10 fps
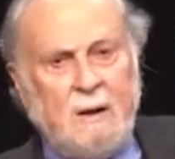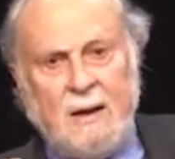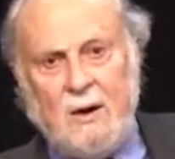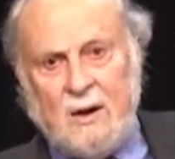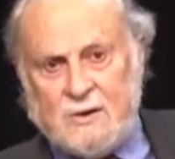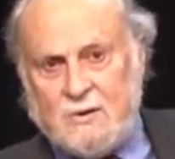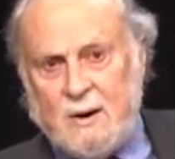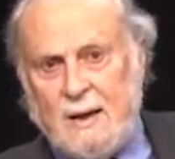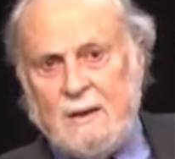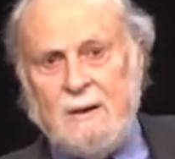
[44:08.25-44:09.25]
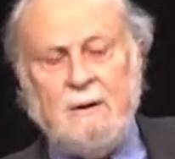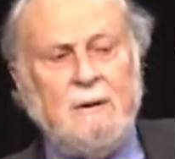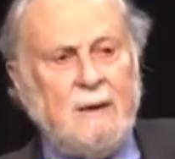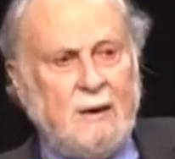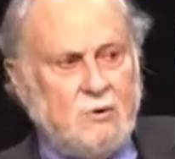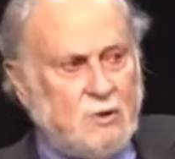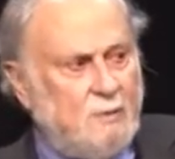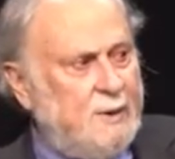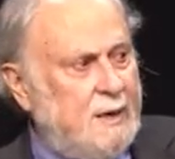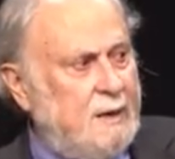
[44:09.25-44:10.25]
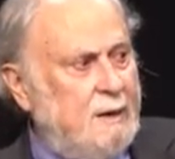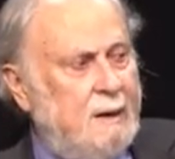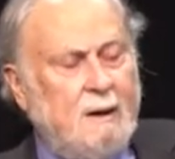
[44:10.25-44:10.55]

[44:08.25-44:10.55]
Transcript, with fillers: in Australia, in Germany.